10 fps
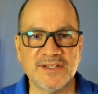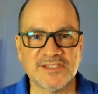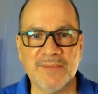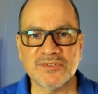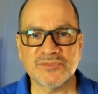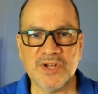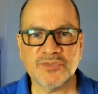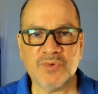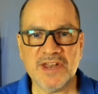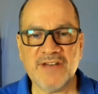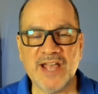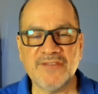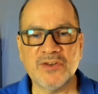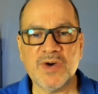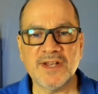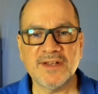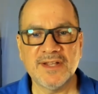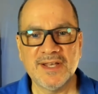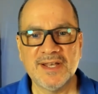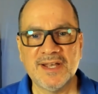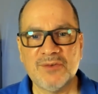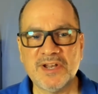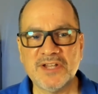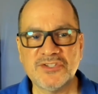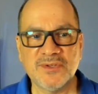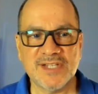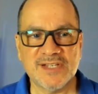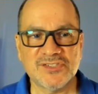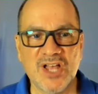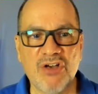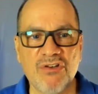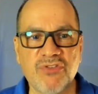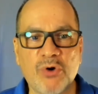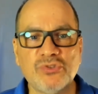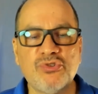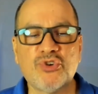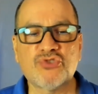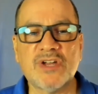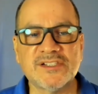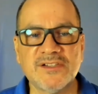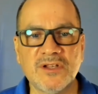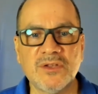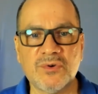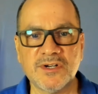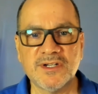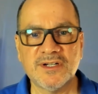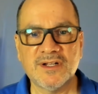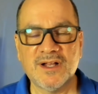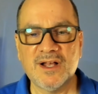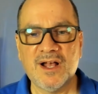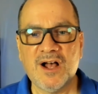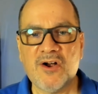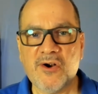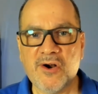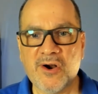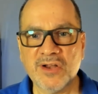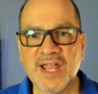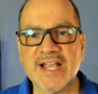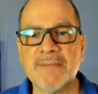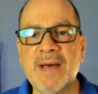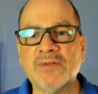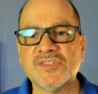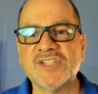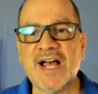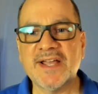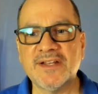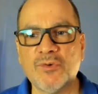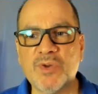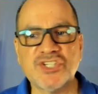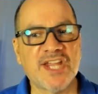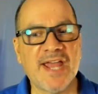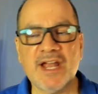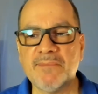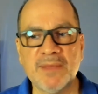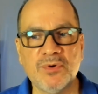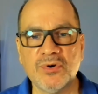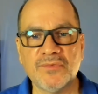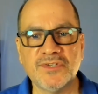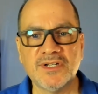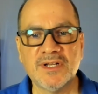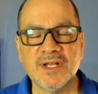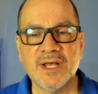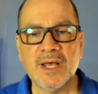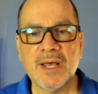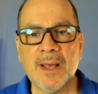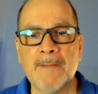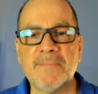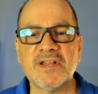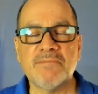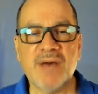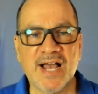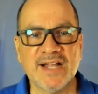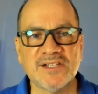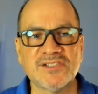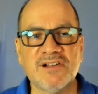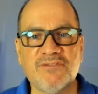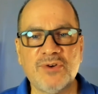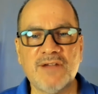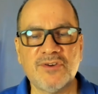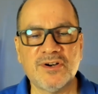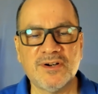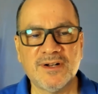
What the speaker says: Psalms 125 and 1 and 2 says, "Those who trust in the Lord are like Mount Zion, which cannot be moved, but abides forever."